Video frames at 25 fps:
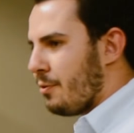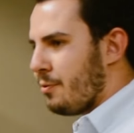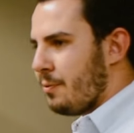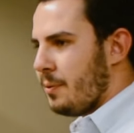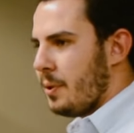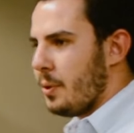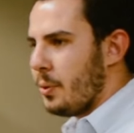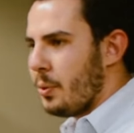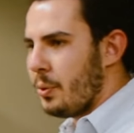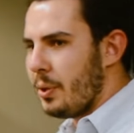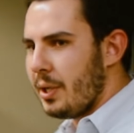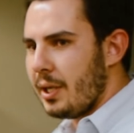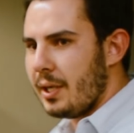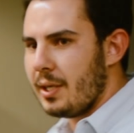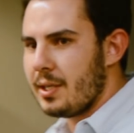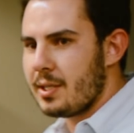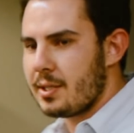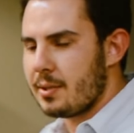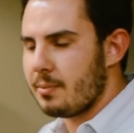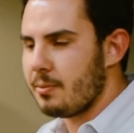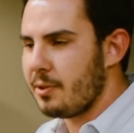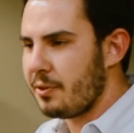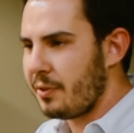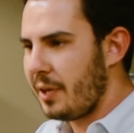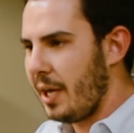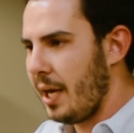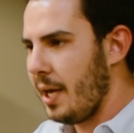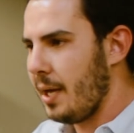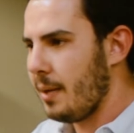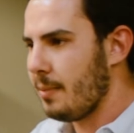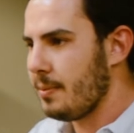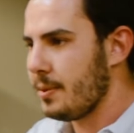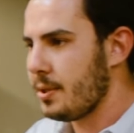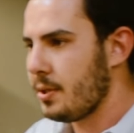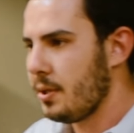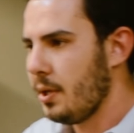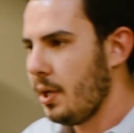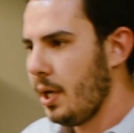the realism of
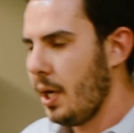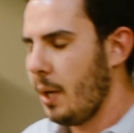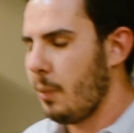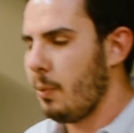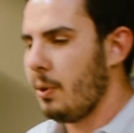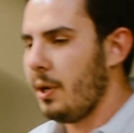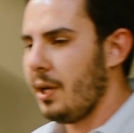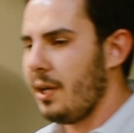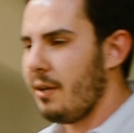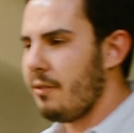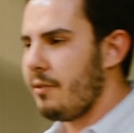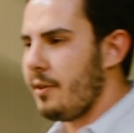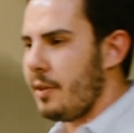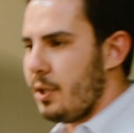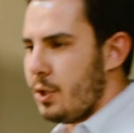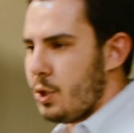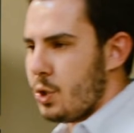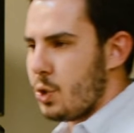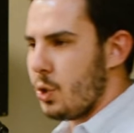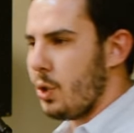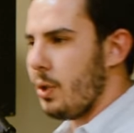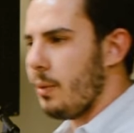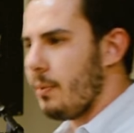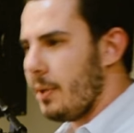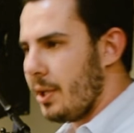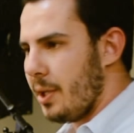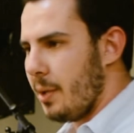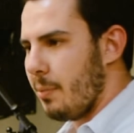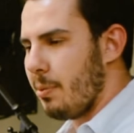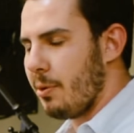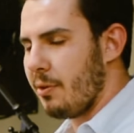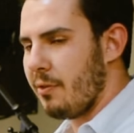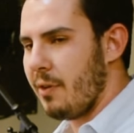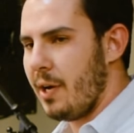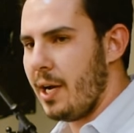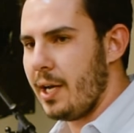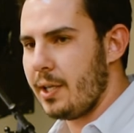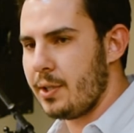games, and we love the enjoyment they
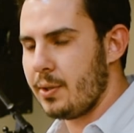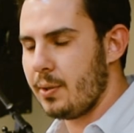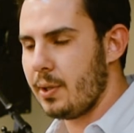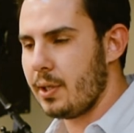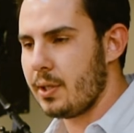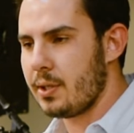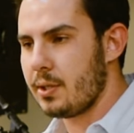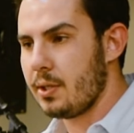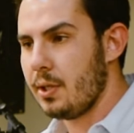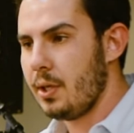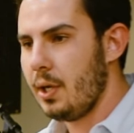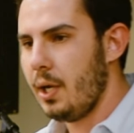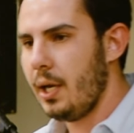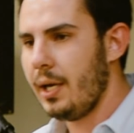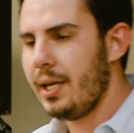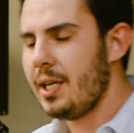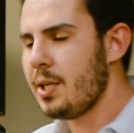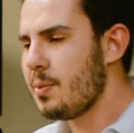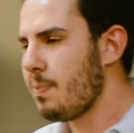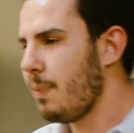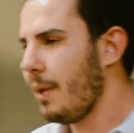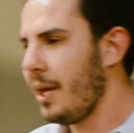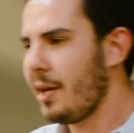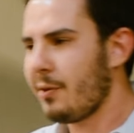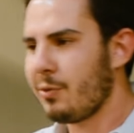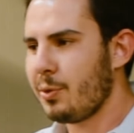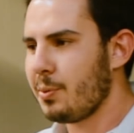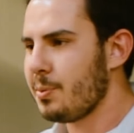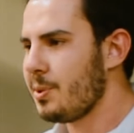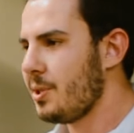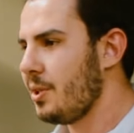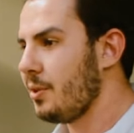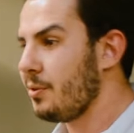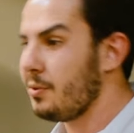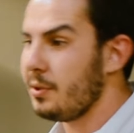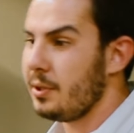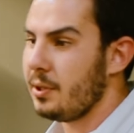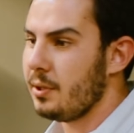provide to us. Each platform's
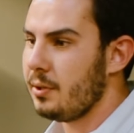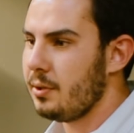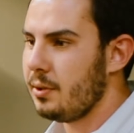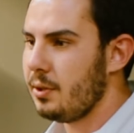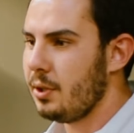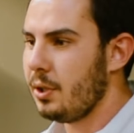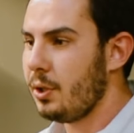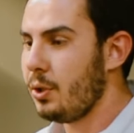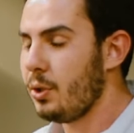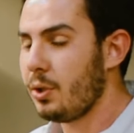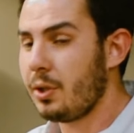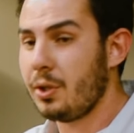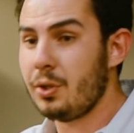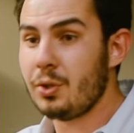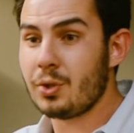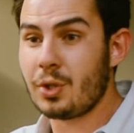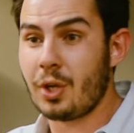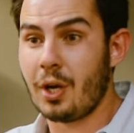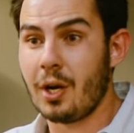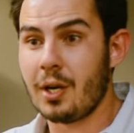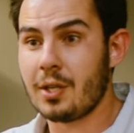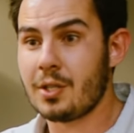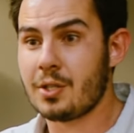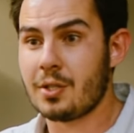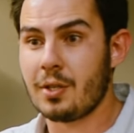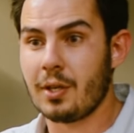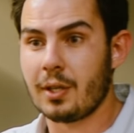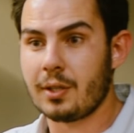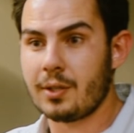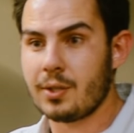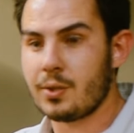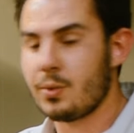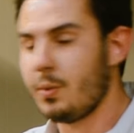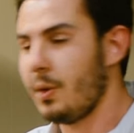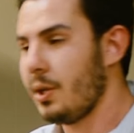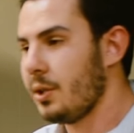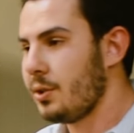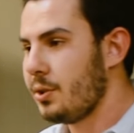different. You know, you can use Construct
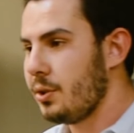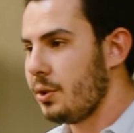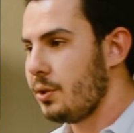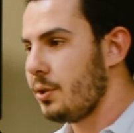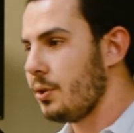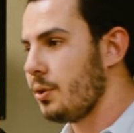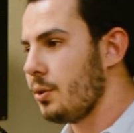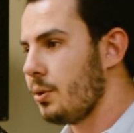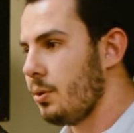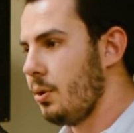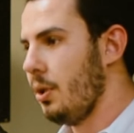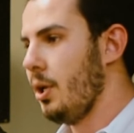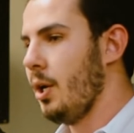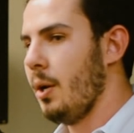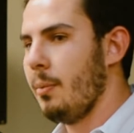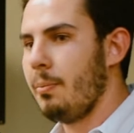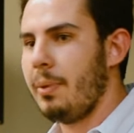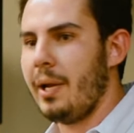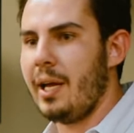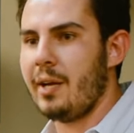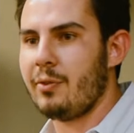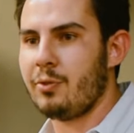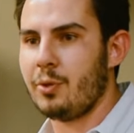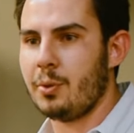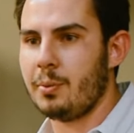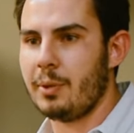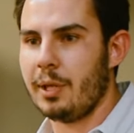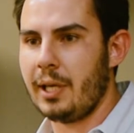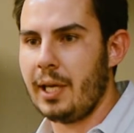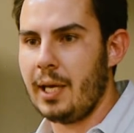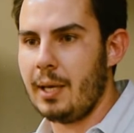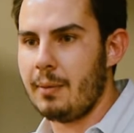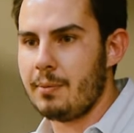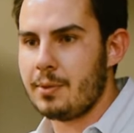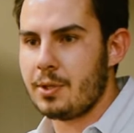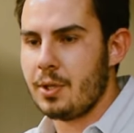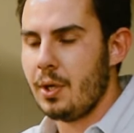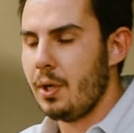as well to do platformer
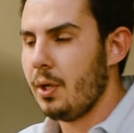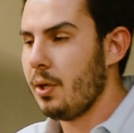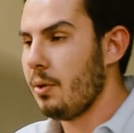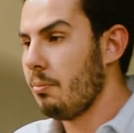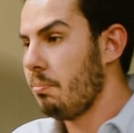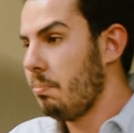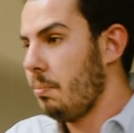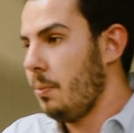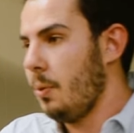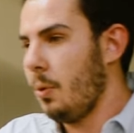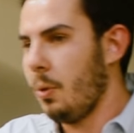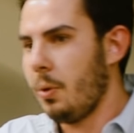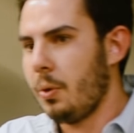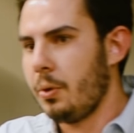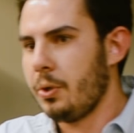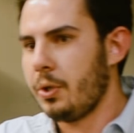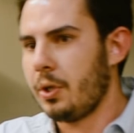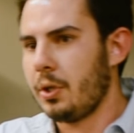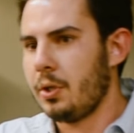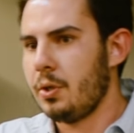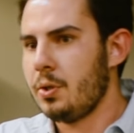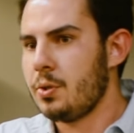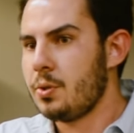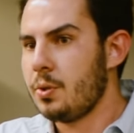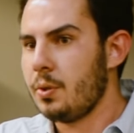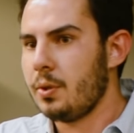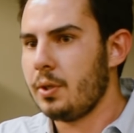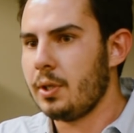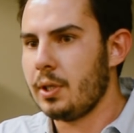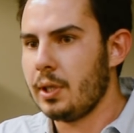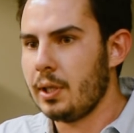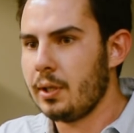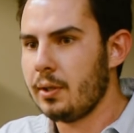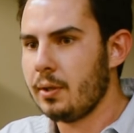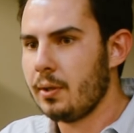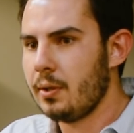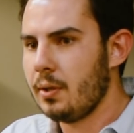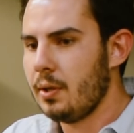games, or you can use Unity.
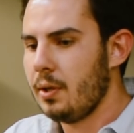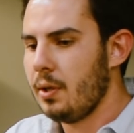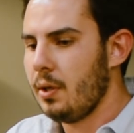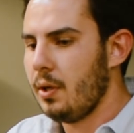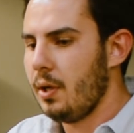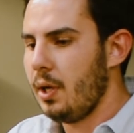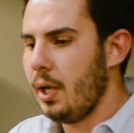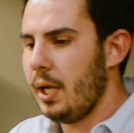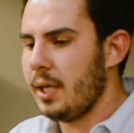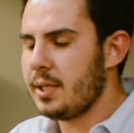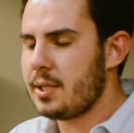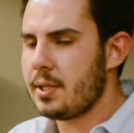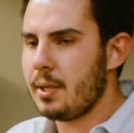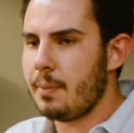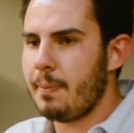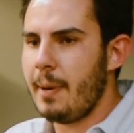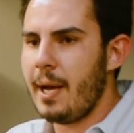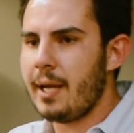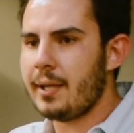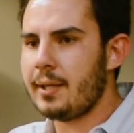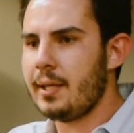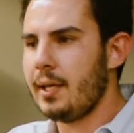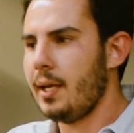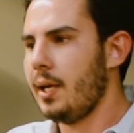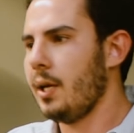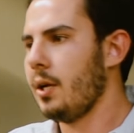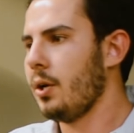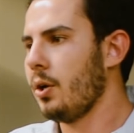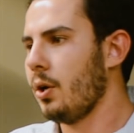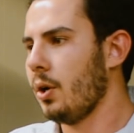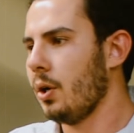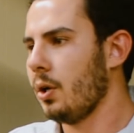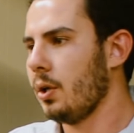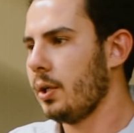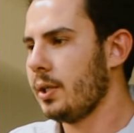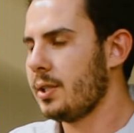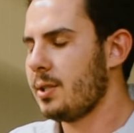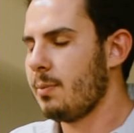It's about the end
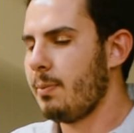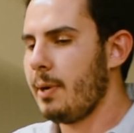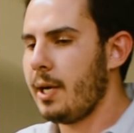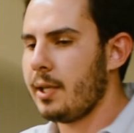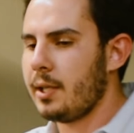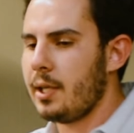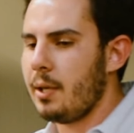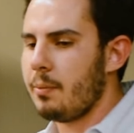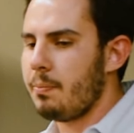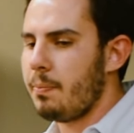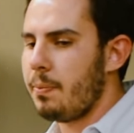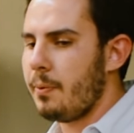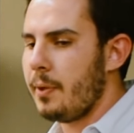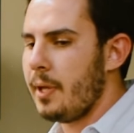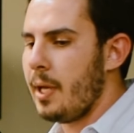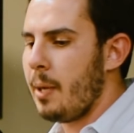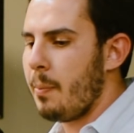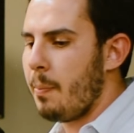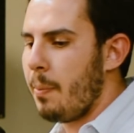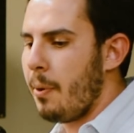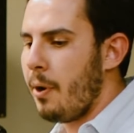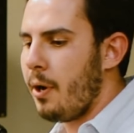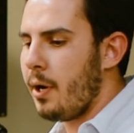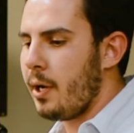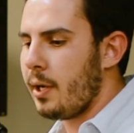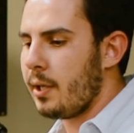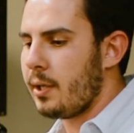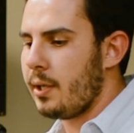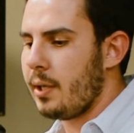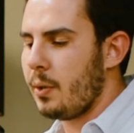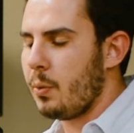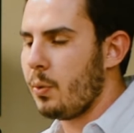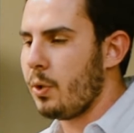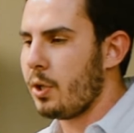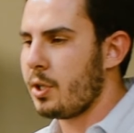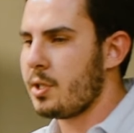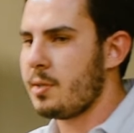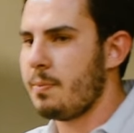goal. It's about that product that
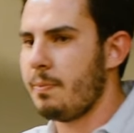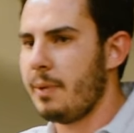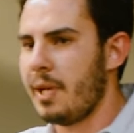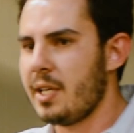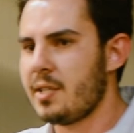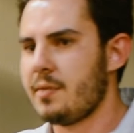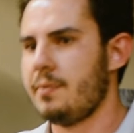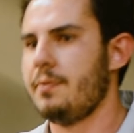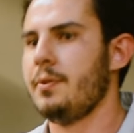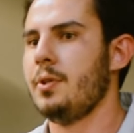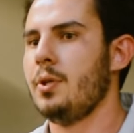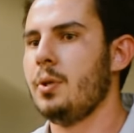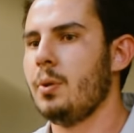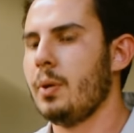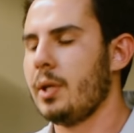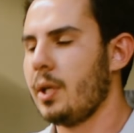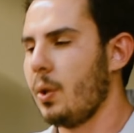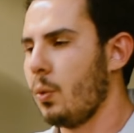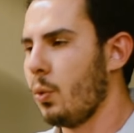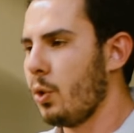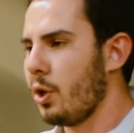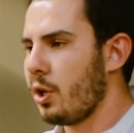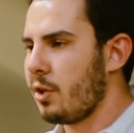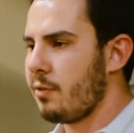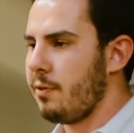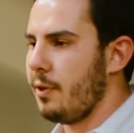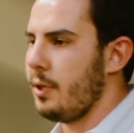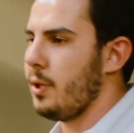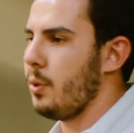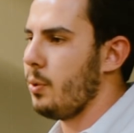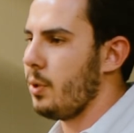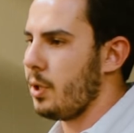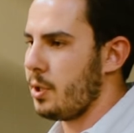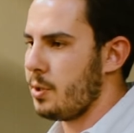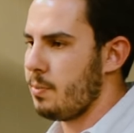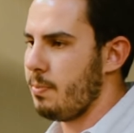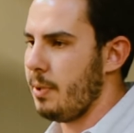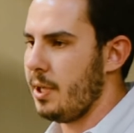works best for you and the workflow that
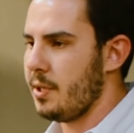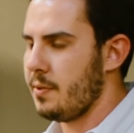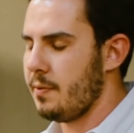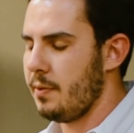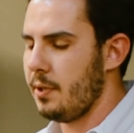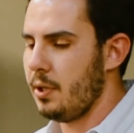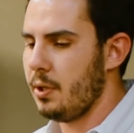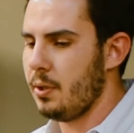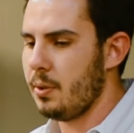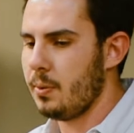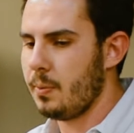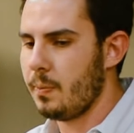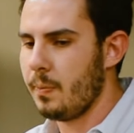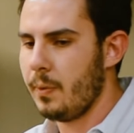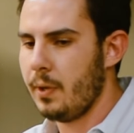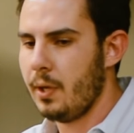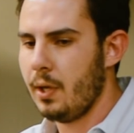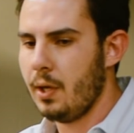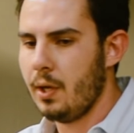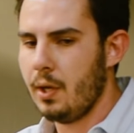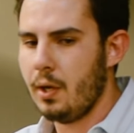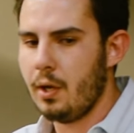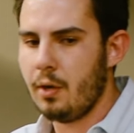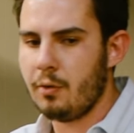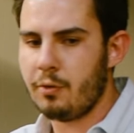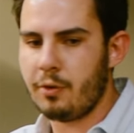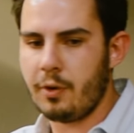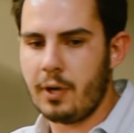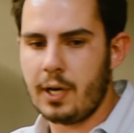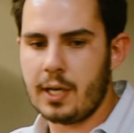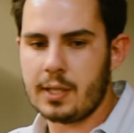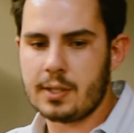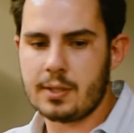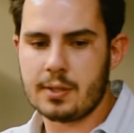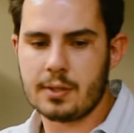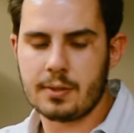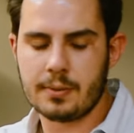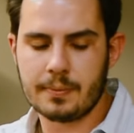works best for you. For
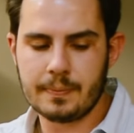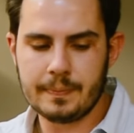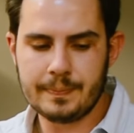us,